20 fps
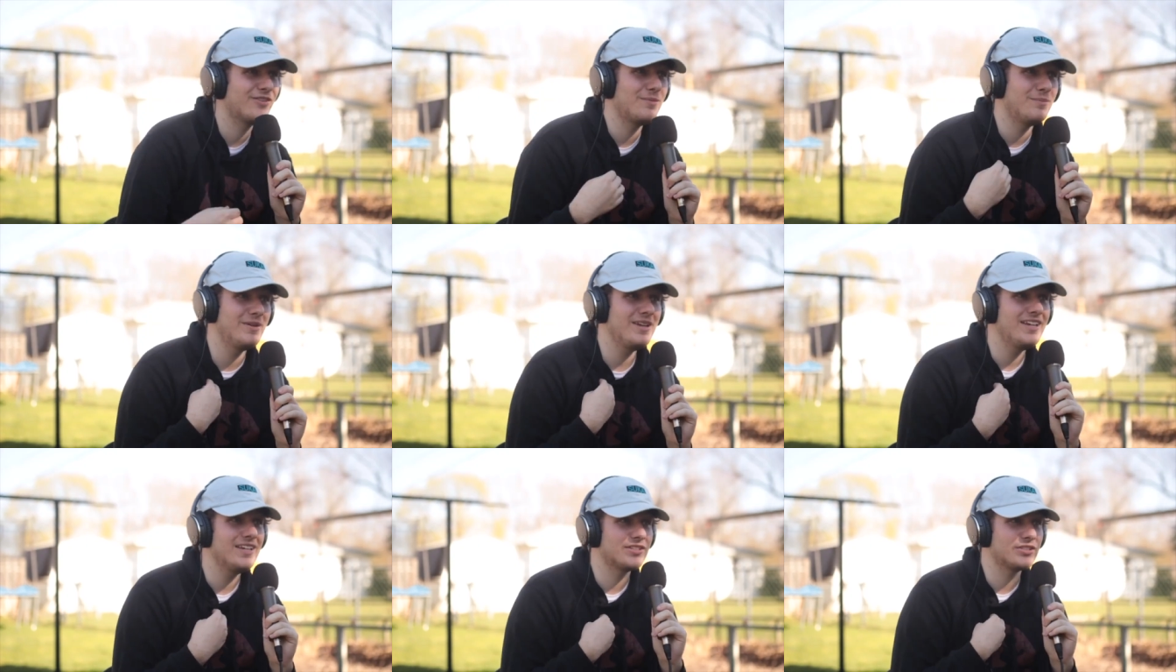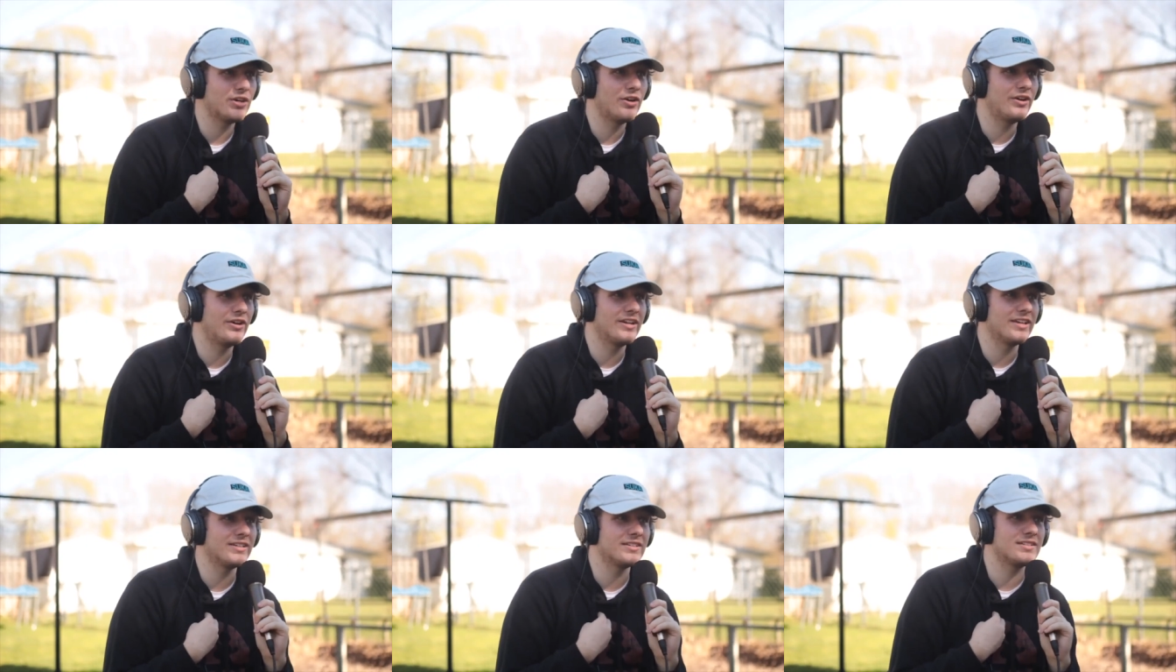for you're me going is
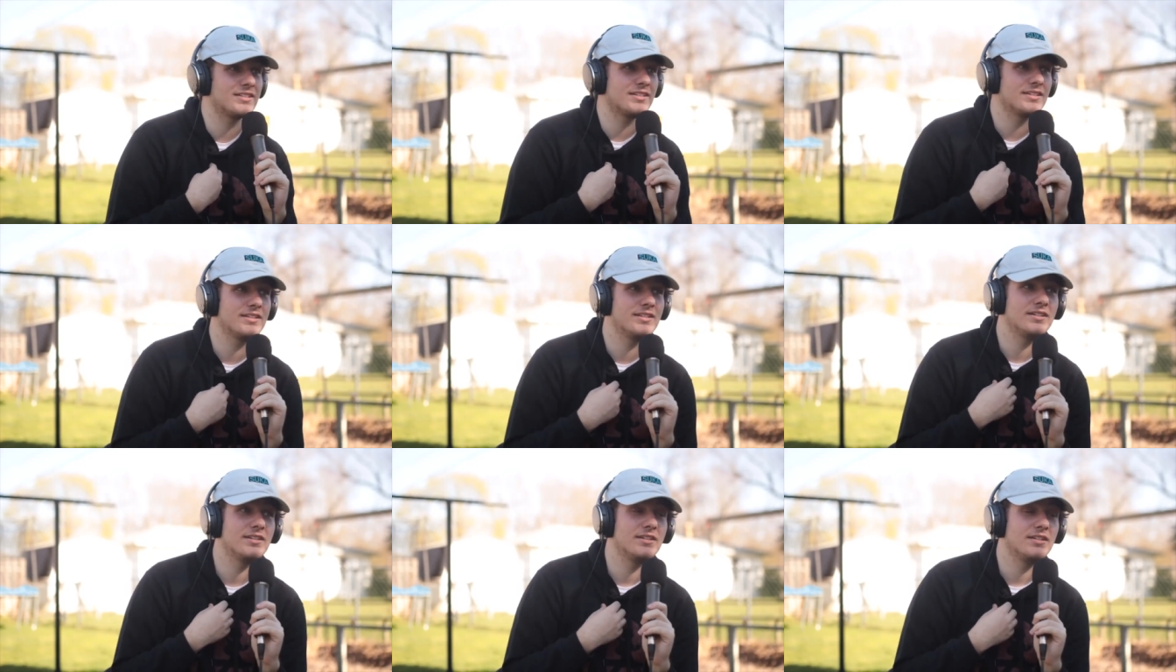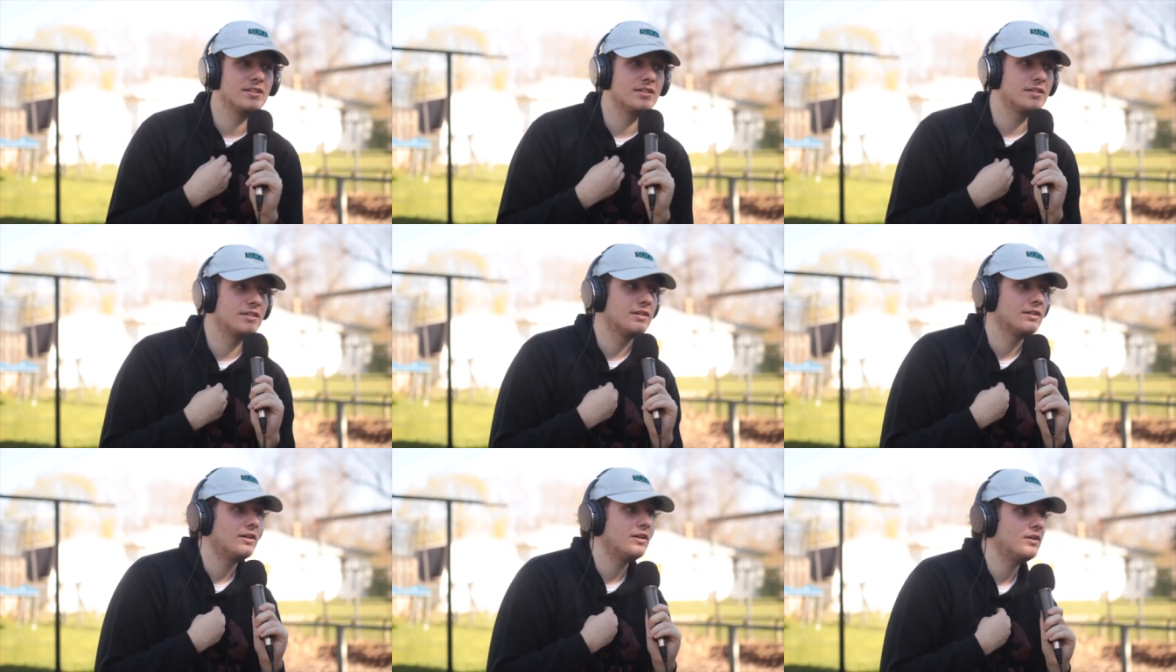right hardest. now. We're just saying you're
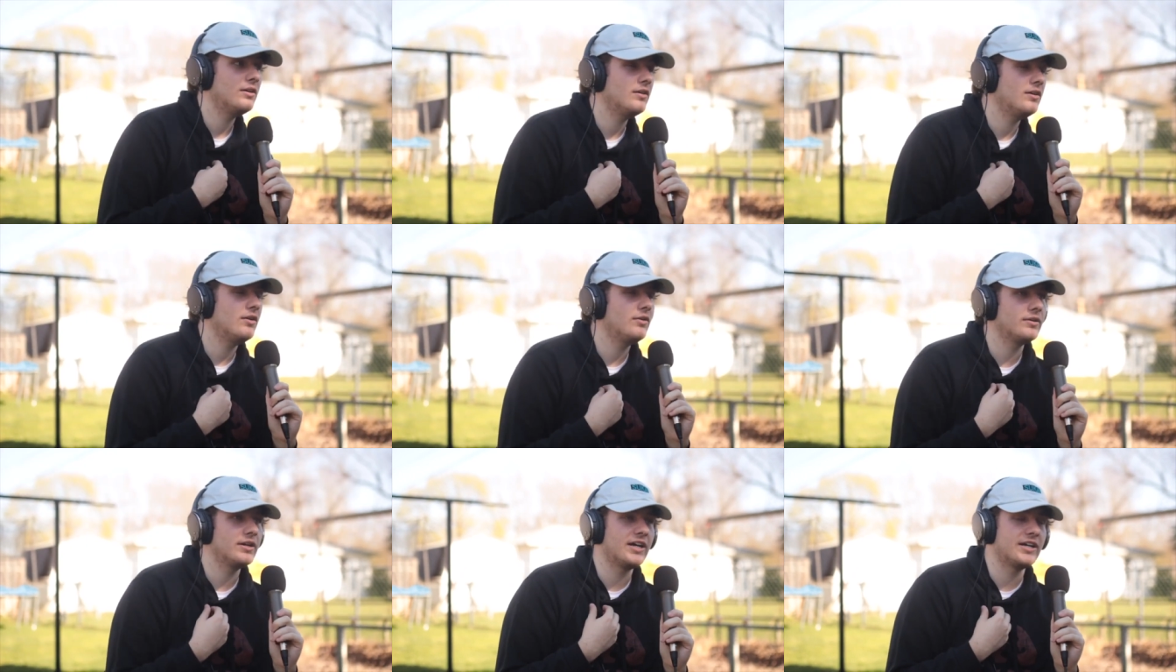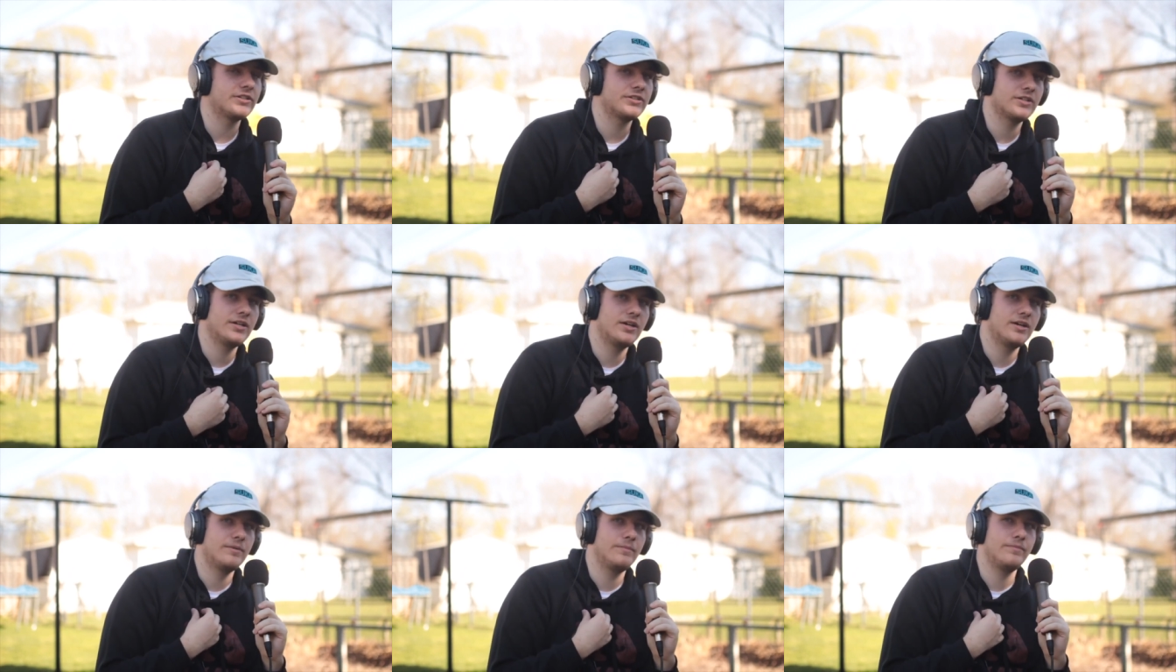going right now. Oh gosh.
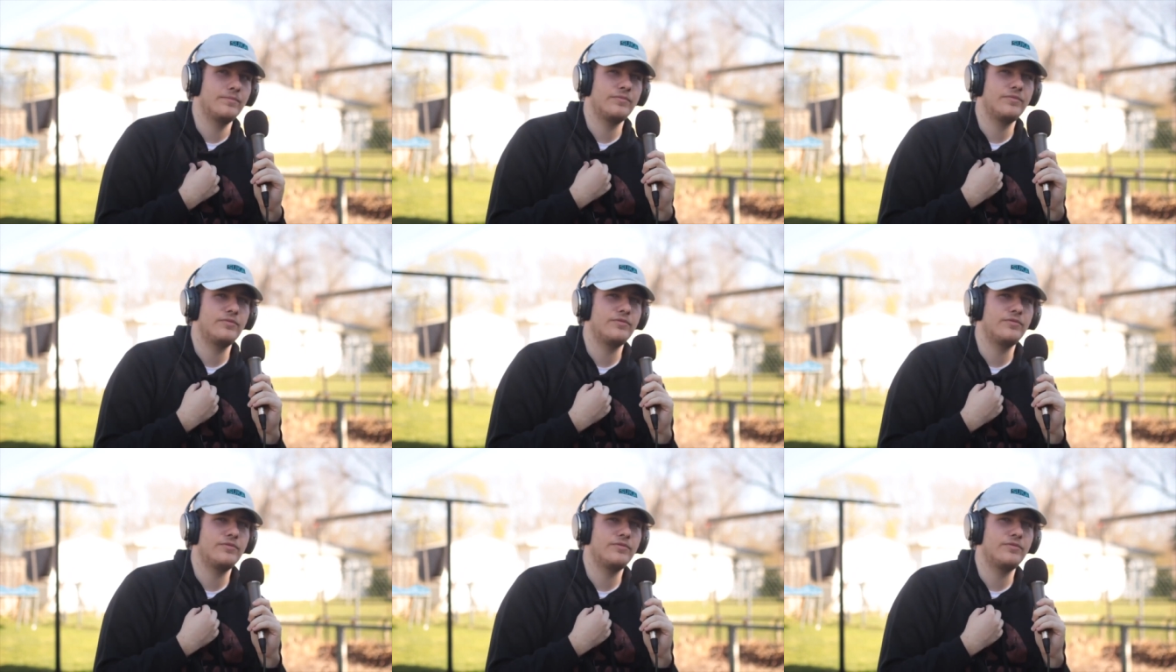Um.